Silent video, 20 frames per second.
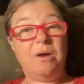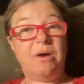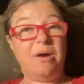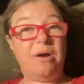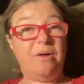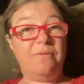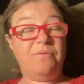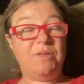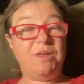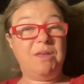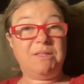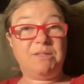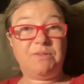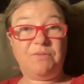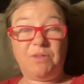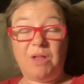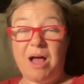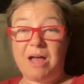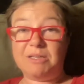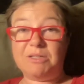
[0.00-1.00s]
of these
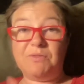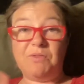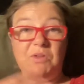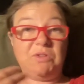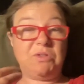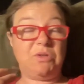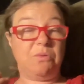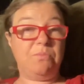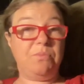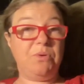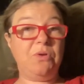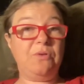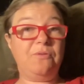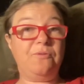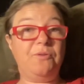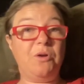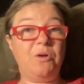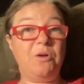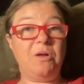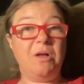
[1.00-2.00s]
philosophies are
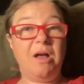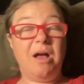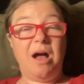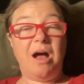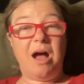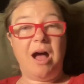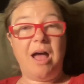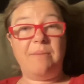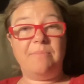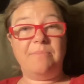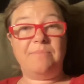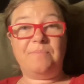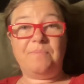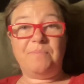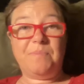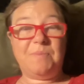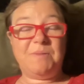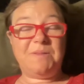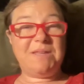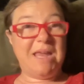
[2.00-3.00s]
beautiful. I'm
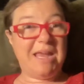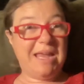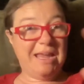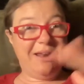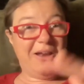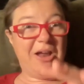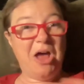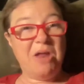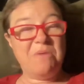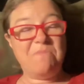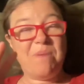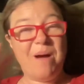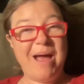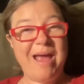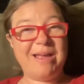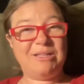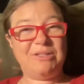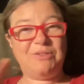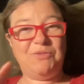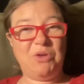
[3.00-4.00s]
taking an
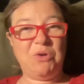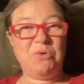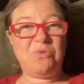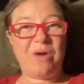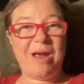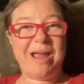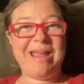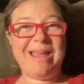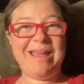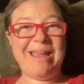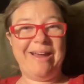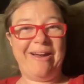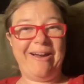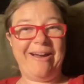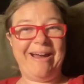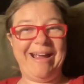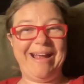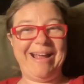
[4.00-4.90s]
unbiased view right here.